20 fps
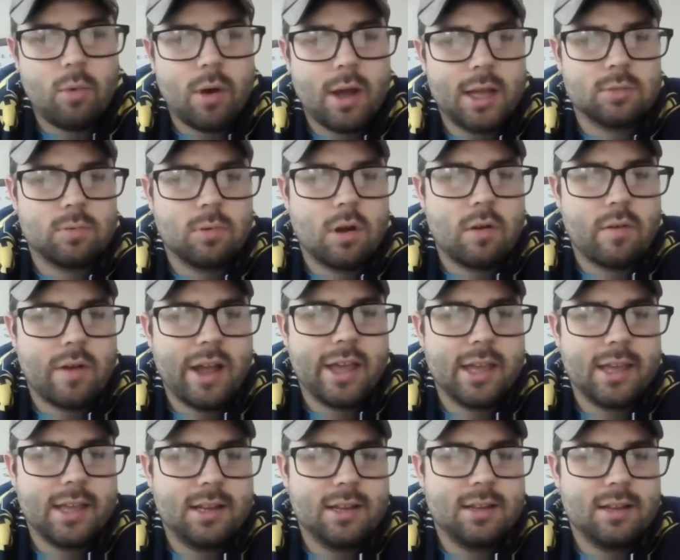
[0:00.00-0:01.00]
wise, we're all right.
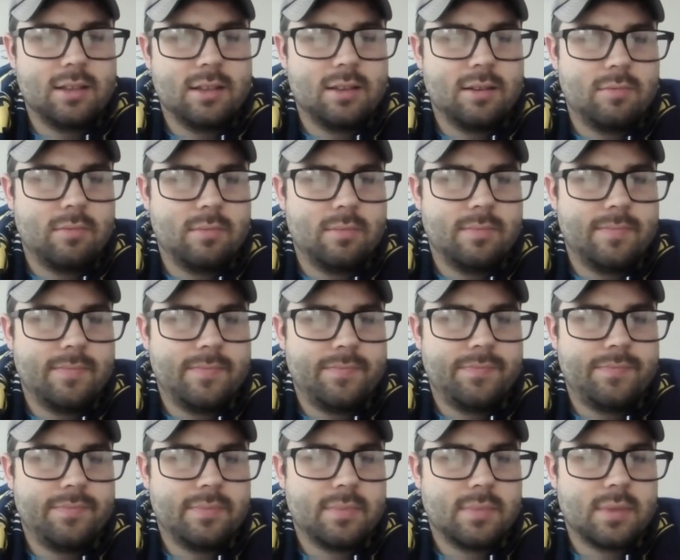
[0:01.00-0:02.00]
We only got a couple of positions
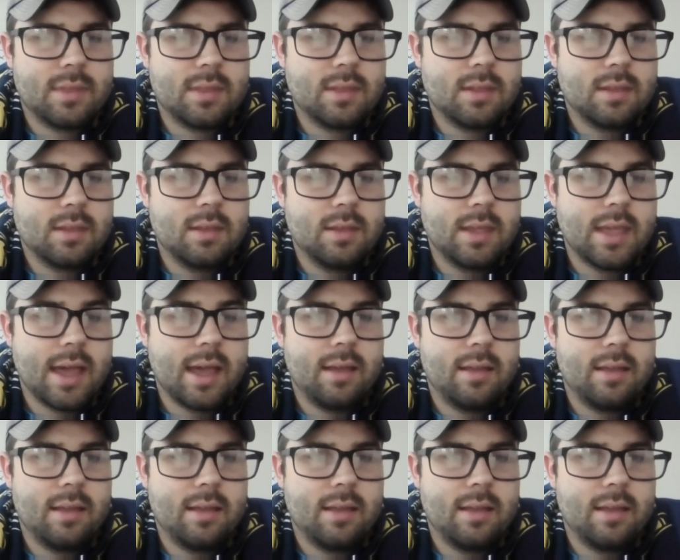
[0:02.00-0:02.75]
left, but yeah.